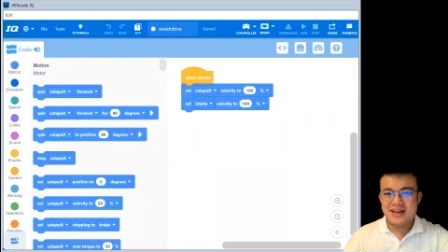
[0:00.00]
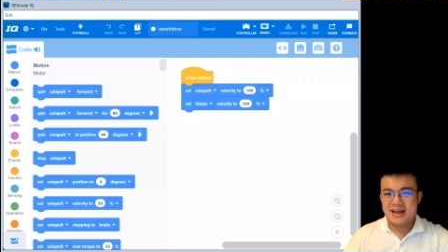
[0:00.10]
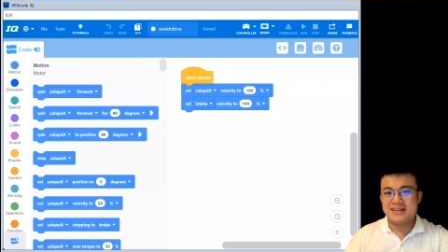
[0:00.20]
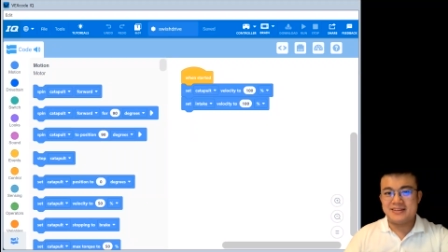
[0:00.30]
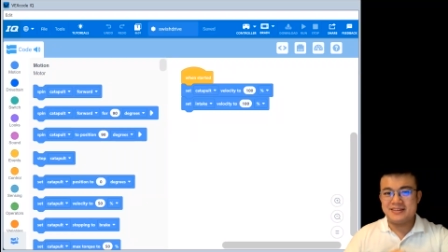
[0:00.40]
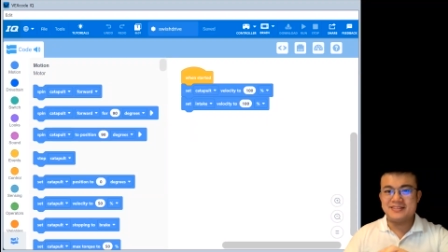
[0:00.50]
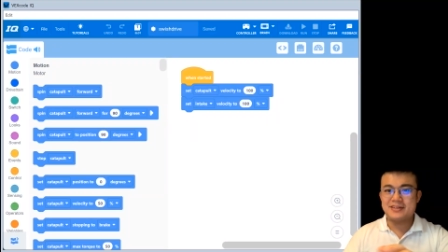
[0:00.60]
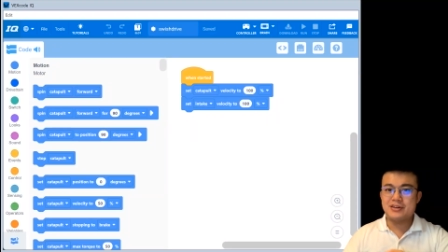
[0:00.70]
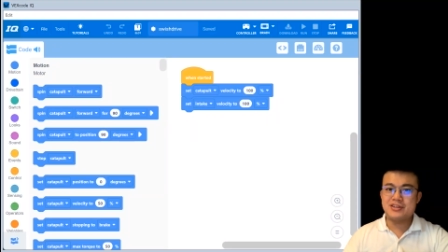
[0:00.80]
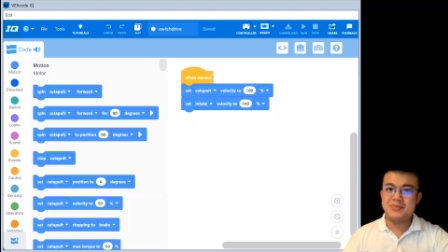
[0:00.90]
And this is
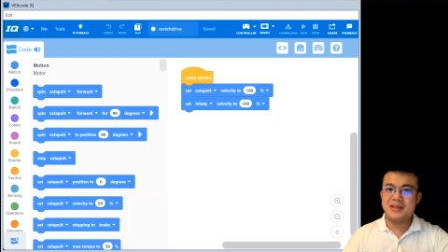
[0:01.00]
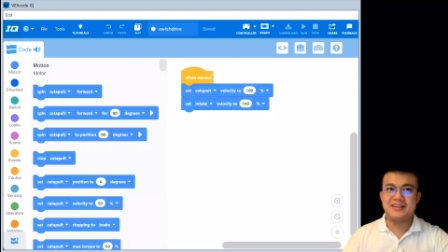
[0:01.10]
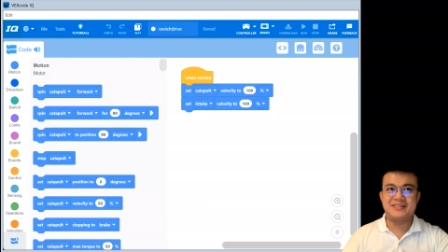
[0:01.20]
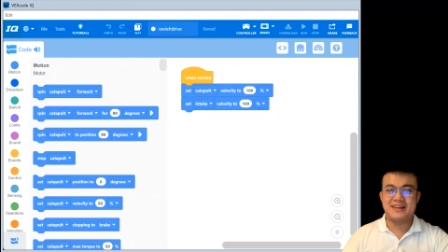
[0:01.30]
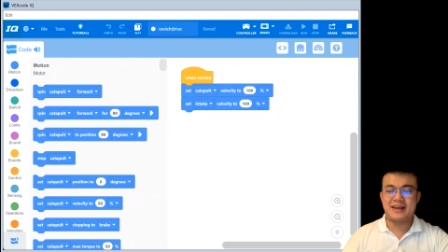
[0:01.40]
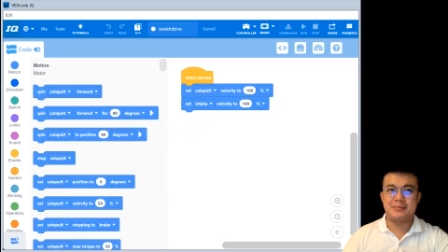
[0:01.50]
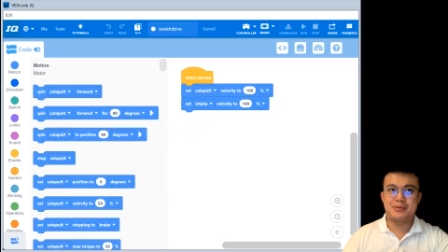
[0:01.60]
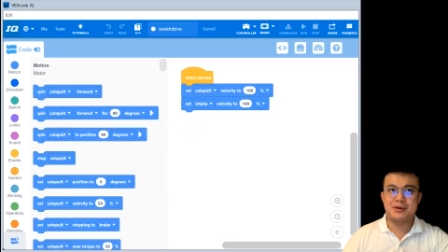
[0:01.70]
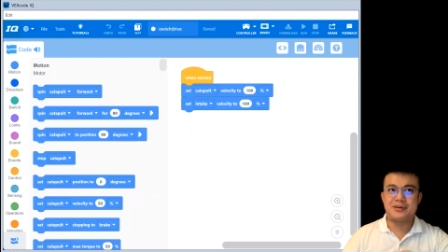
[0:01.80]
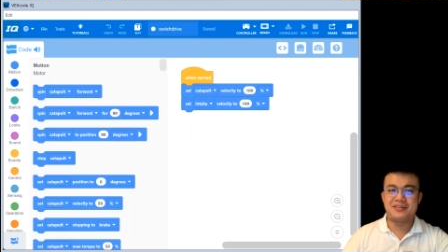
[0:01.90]
going to be the same
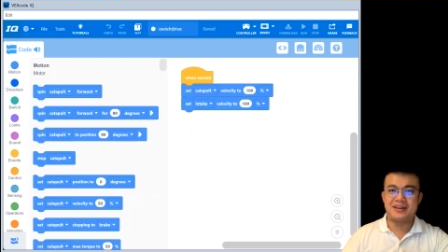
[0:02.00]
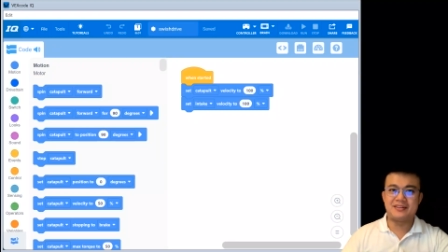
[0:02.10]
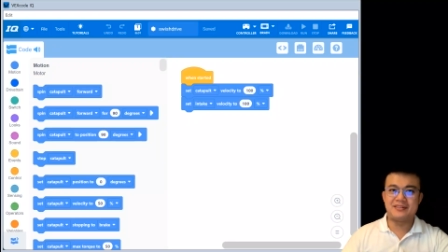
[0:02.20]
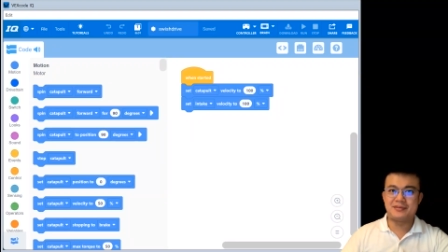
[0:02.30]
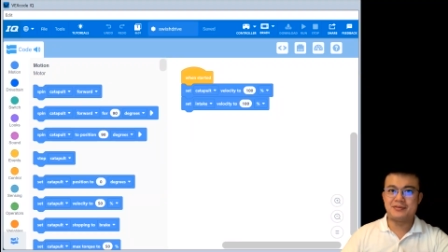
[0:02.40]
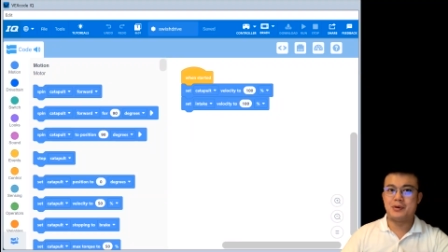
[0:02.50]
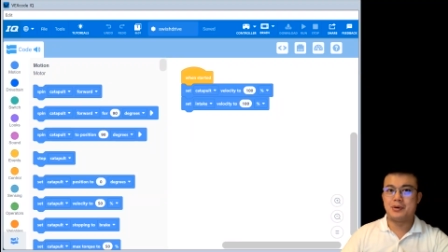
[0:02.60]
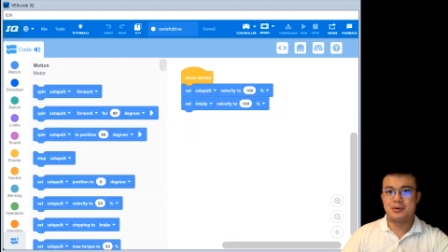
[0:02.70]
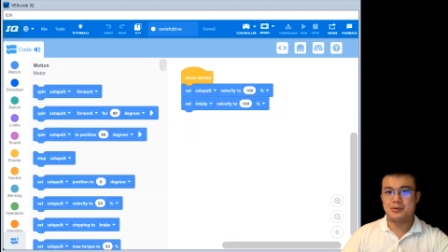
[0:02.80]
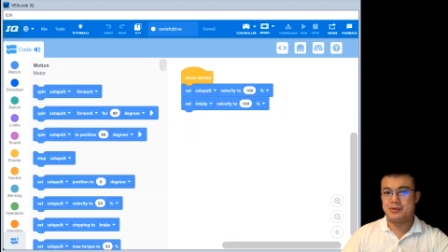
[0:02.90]
process
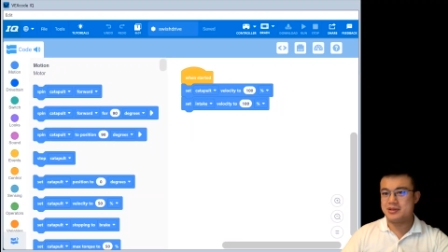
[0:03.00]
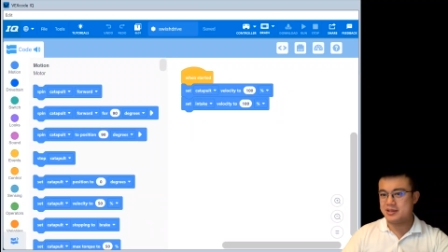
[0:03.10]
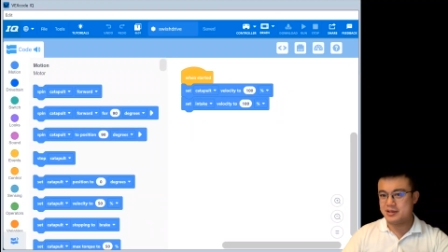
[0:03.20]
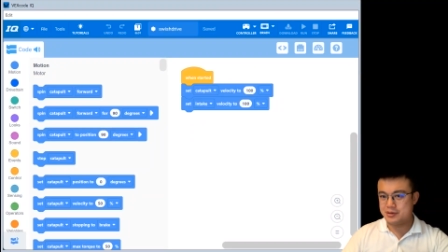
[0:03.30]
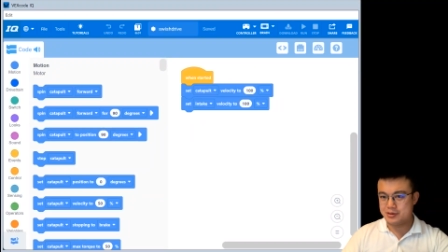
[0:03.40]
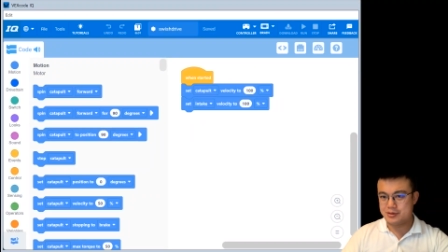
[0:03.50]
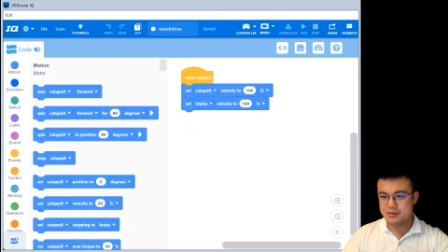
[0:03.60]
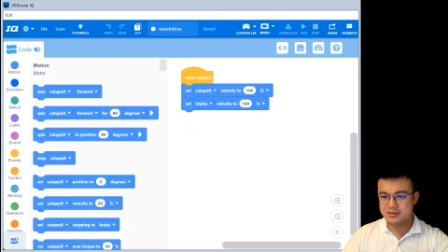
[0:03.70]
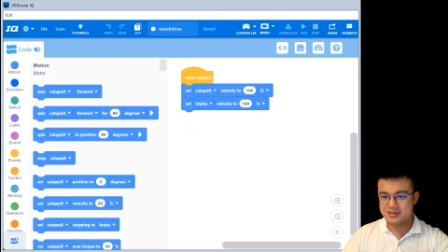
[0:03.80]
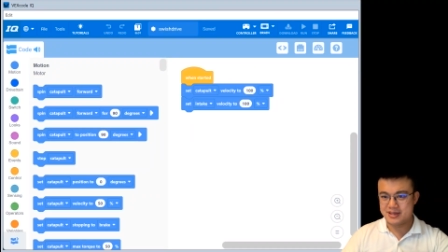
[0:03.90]
for whether you
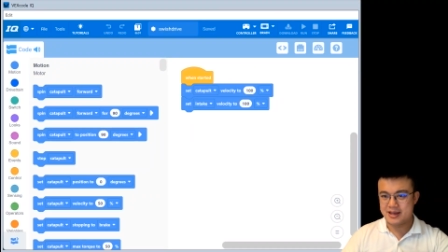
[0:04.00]
use